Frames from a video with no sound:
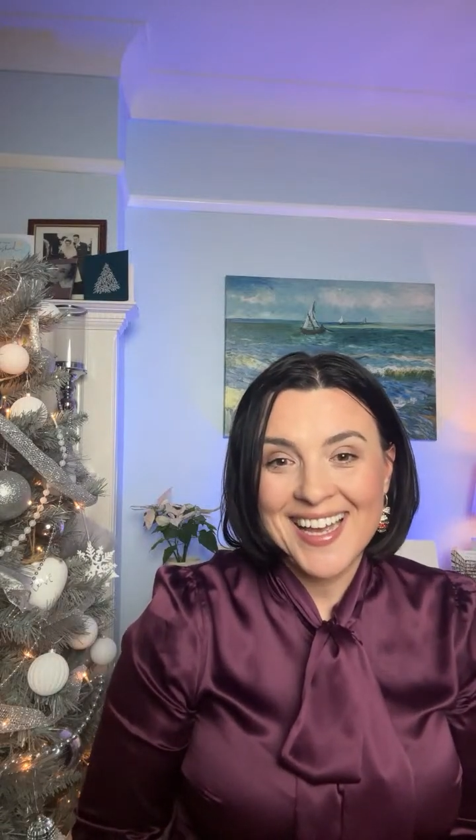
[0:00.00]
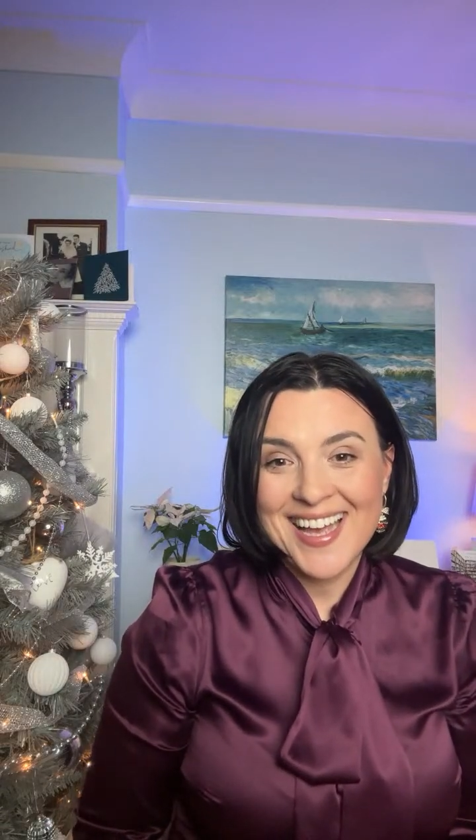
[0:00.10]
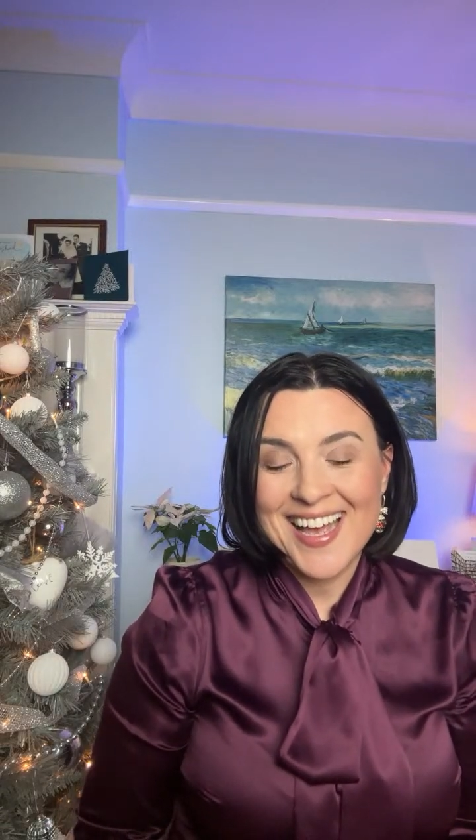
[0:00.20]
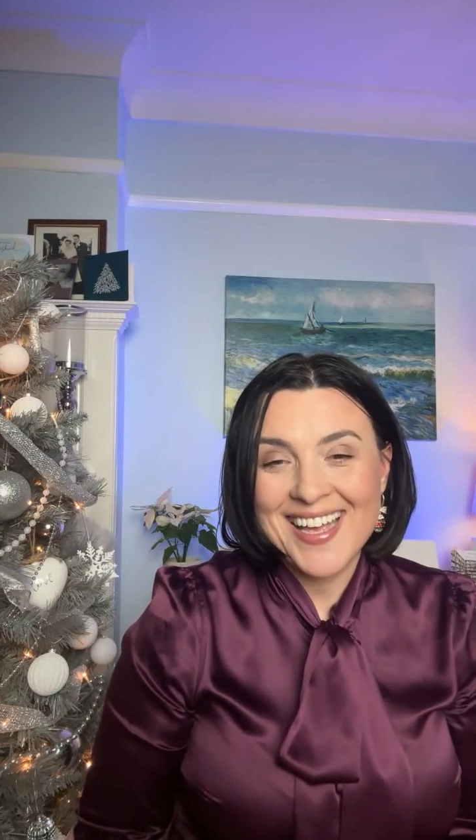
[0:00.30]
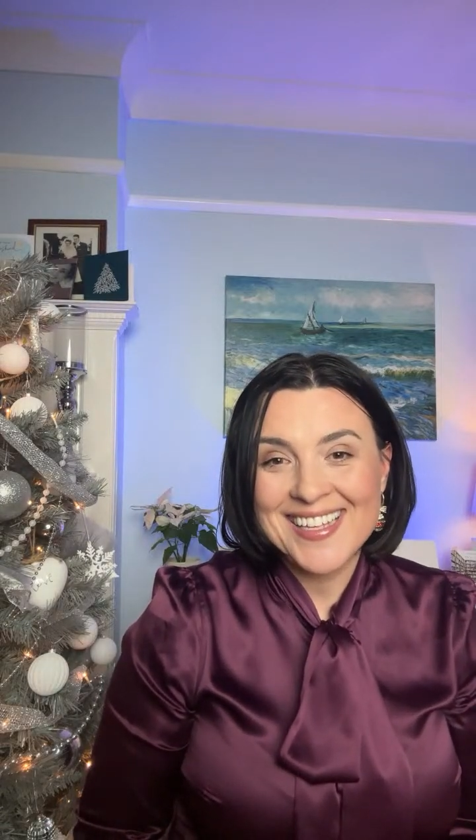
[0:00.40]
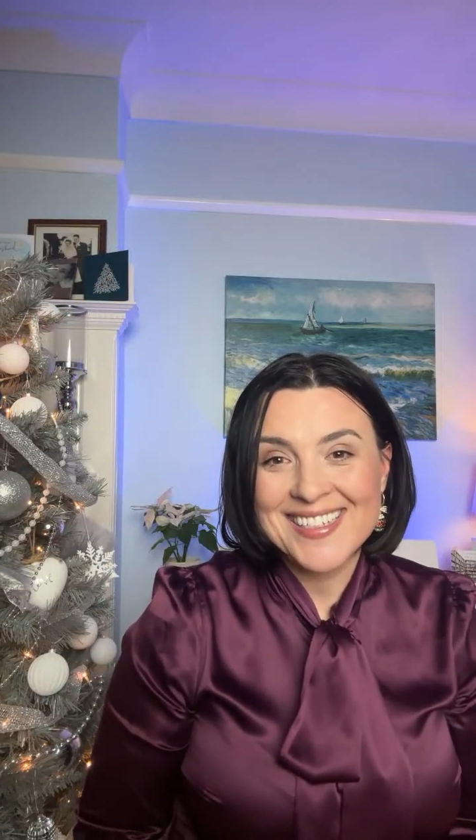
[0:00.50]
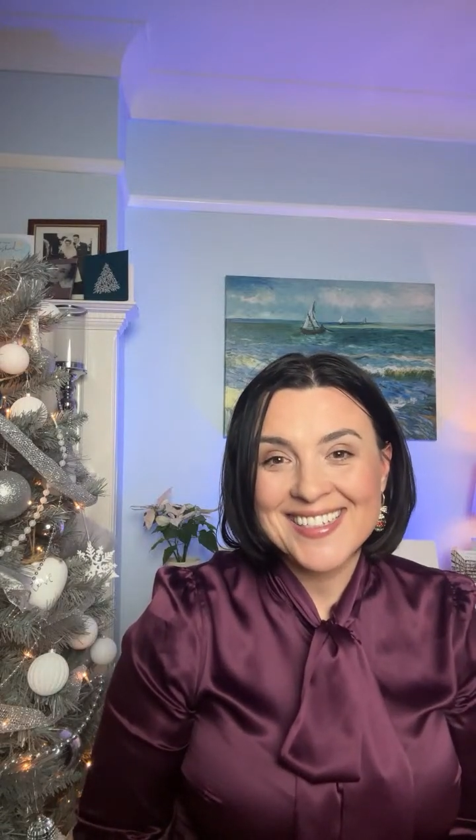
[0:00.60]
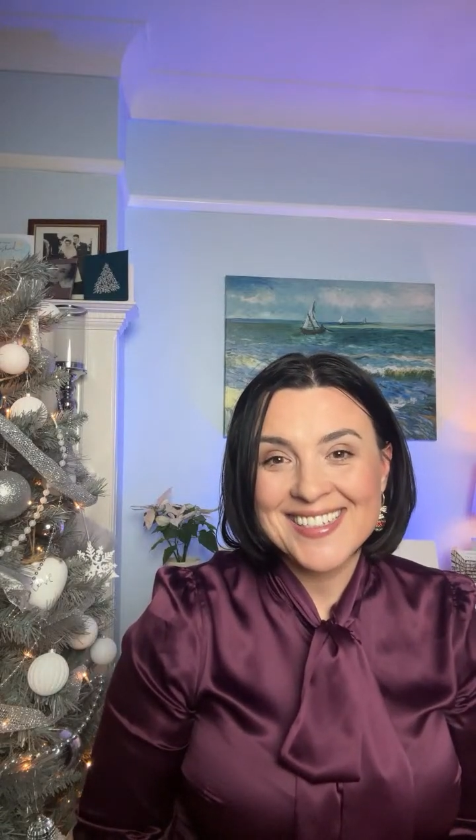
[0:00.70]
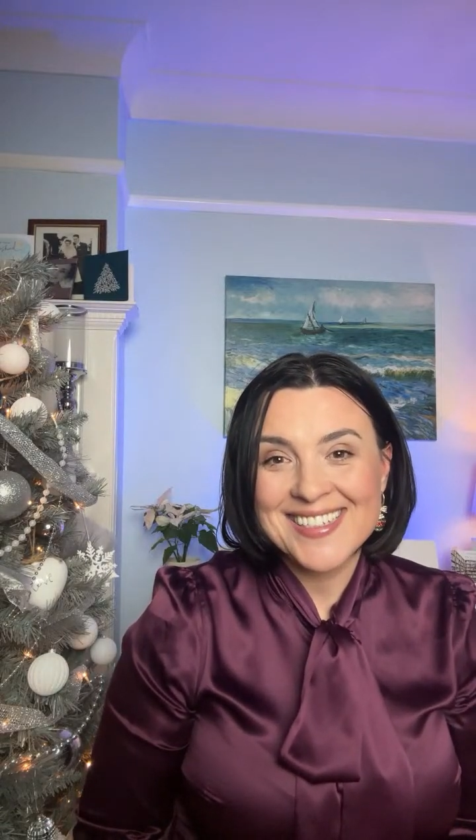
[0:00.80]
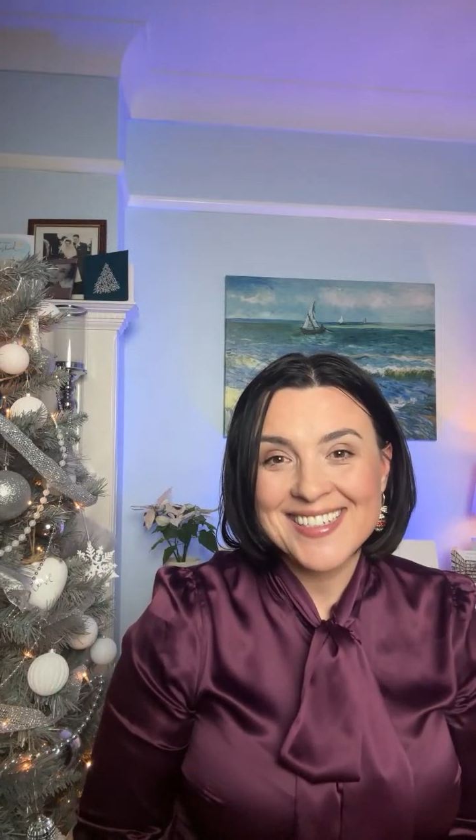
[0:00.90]

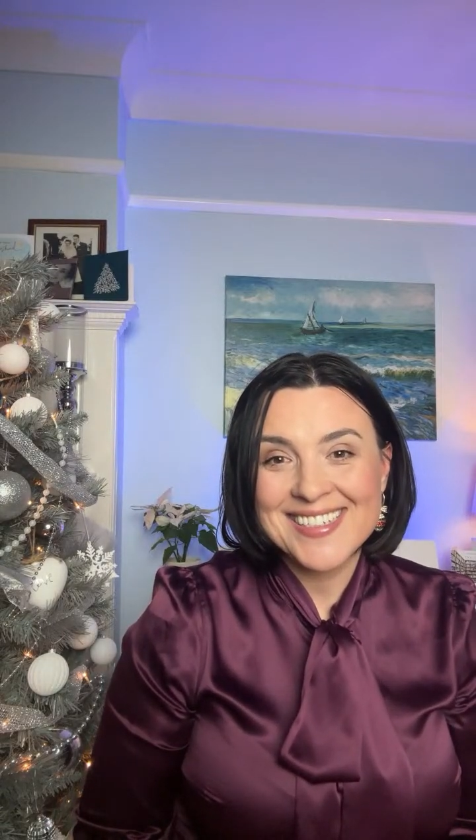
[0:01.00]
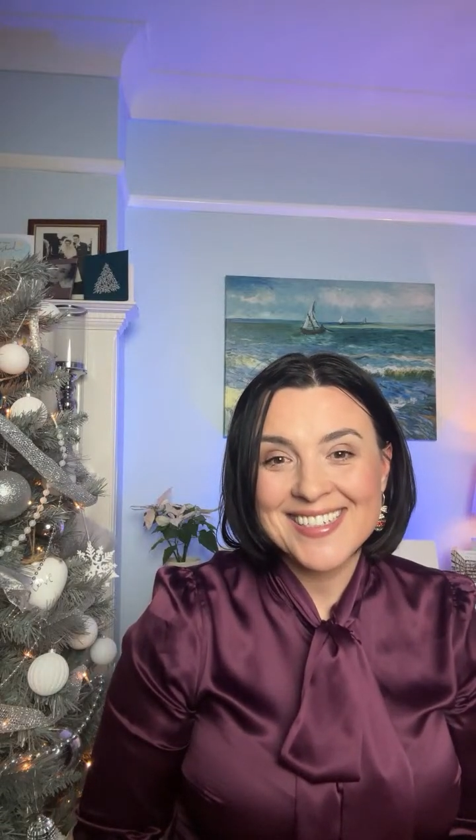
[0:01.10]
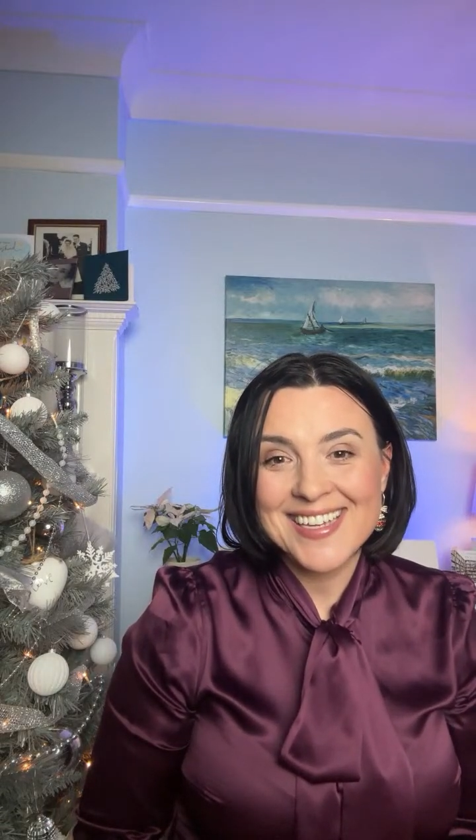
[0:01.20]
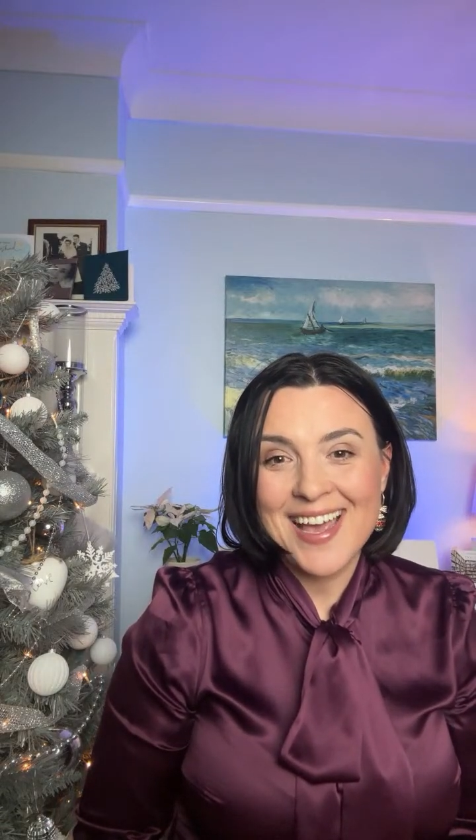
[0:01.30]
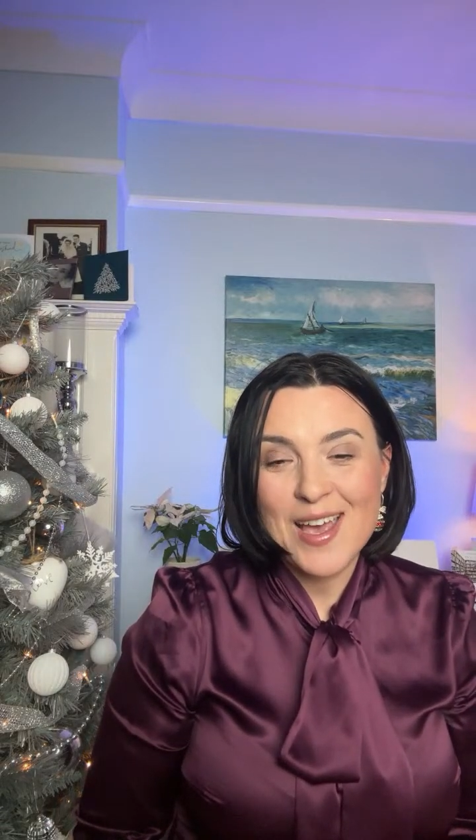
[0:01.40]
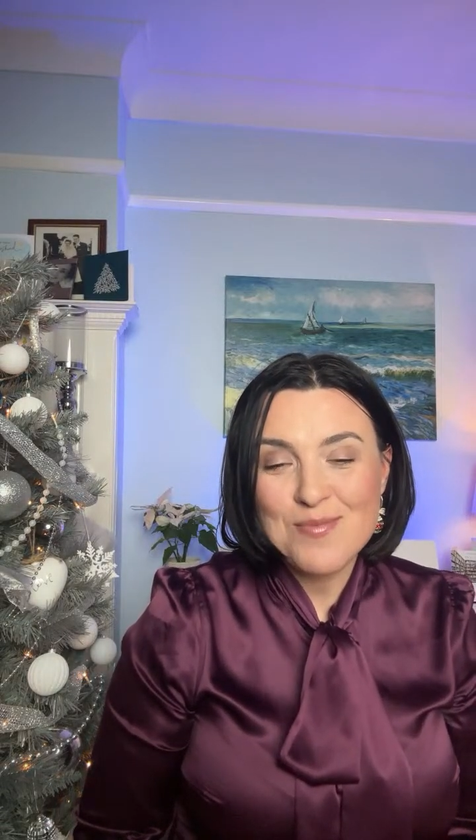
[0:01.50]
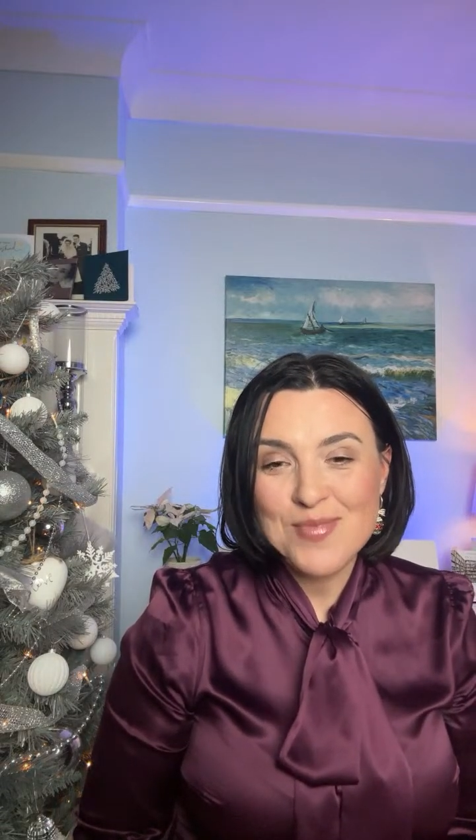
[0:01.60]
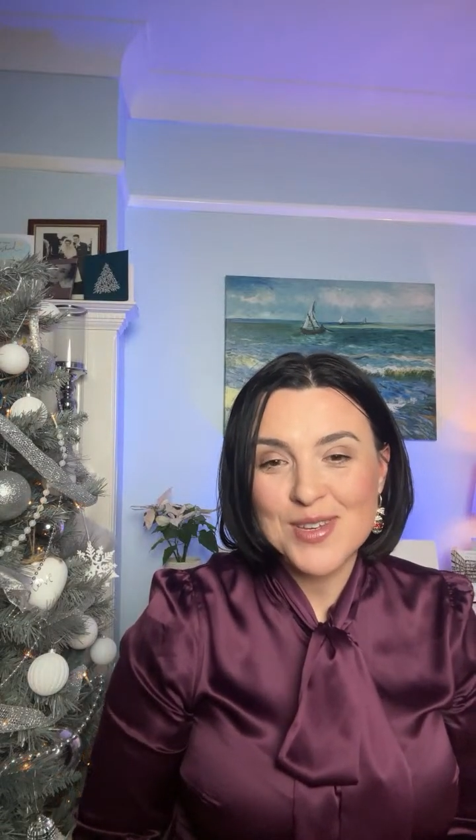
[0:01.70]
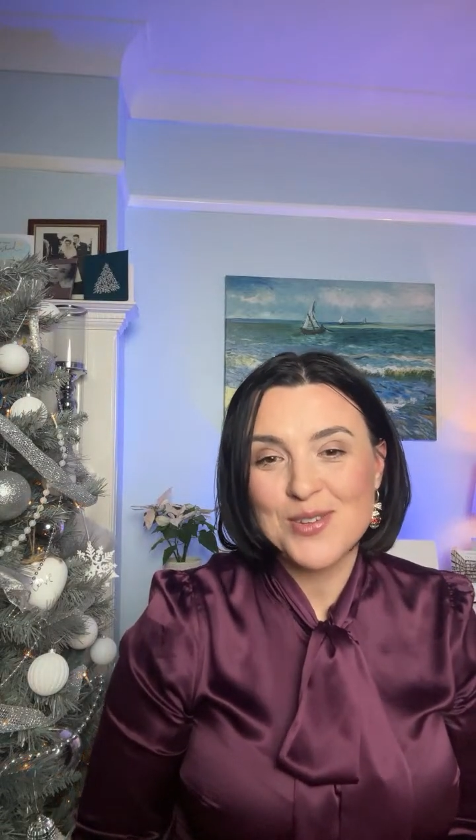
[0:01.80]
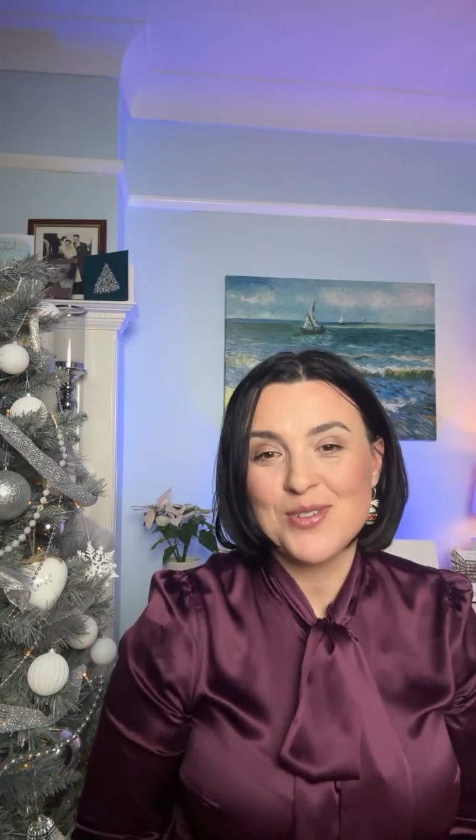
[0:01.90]
and
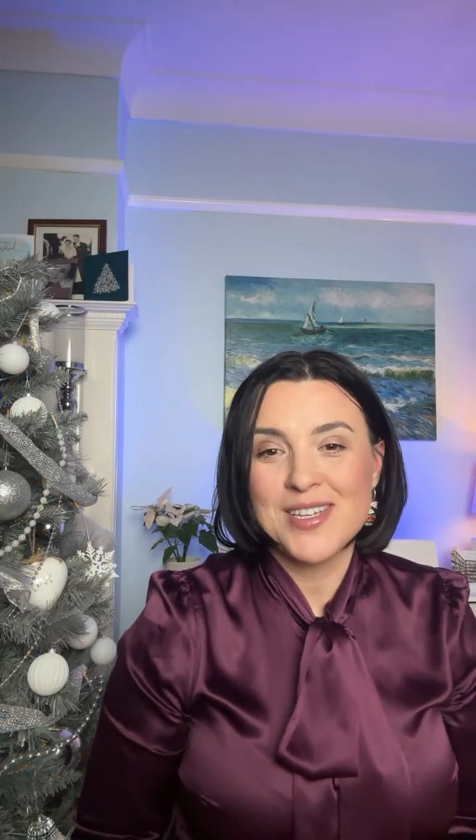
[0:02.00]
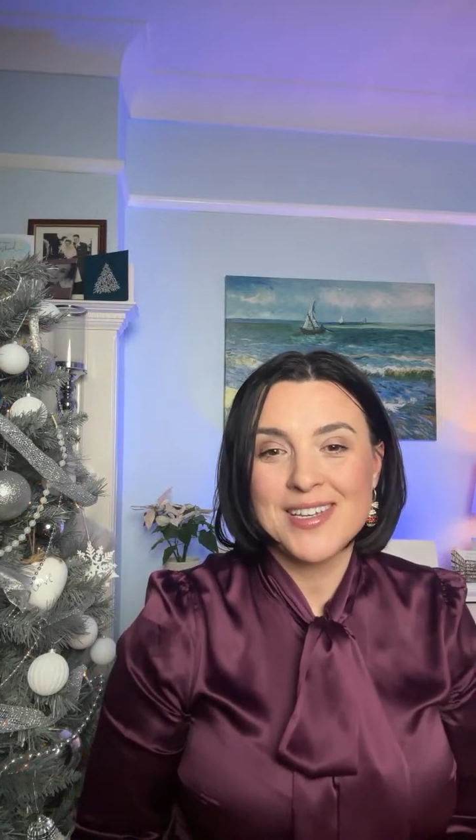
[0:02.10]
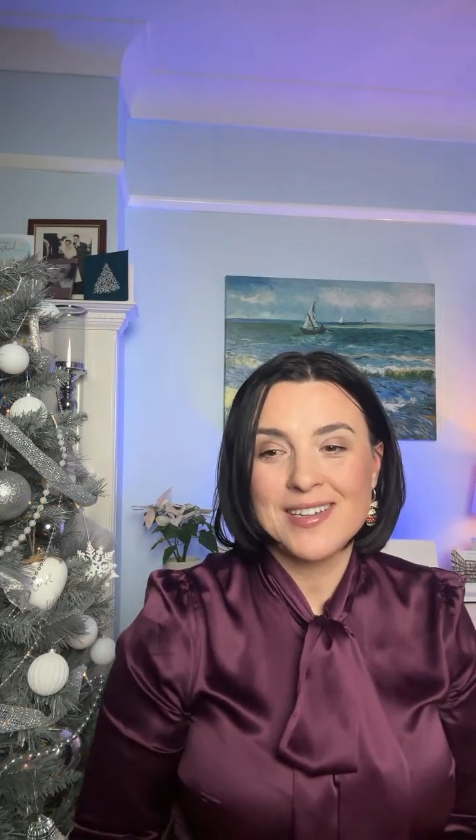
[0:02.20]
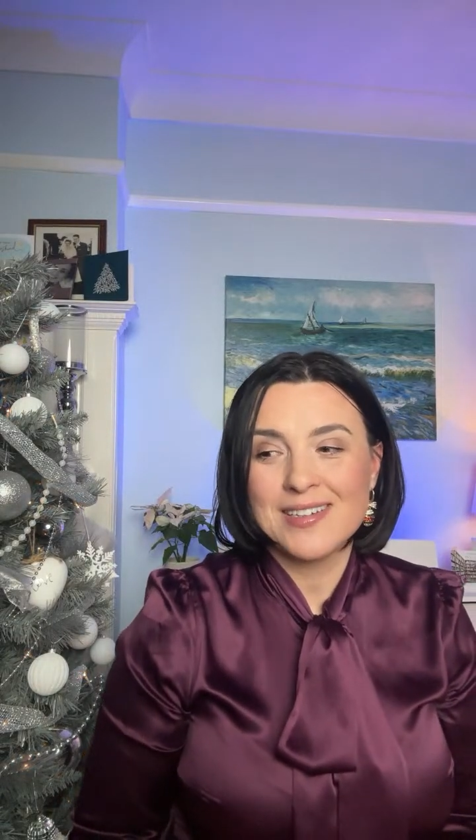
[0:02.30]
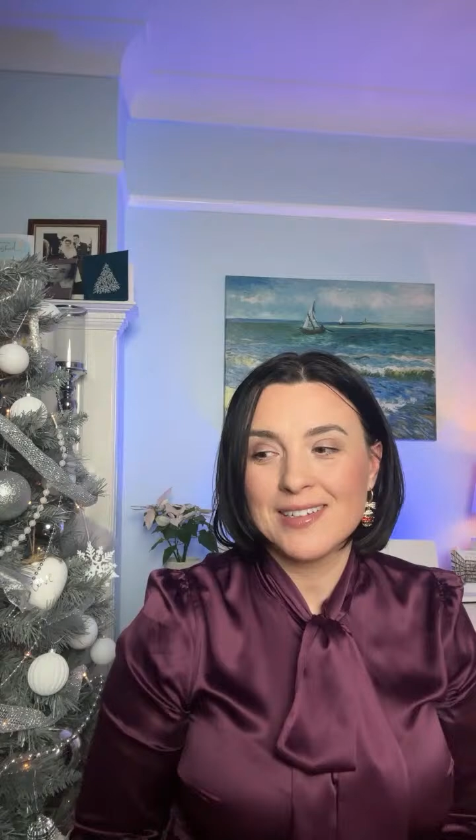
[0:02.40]
Happy New Year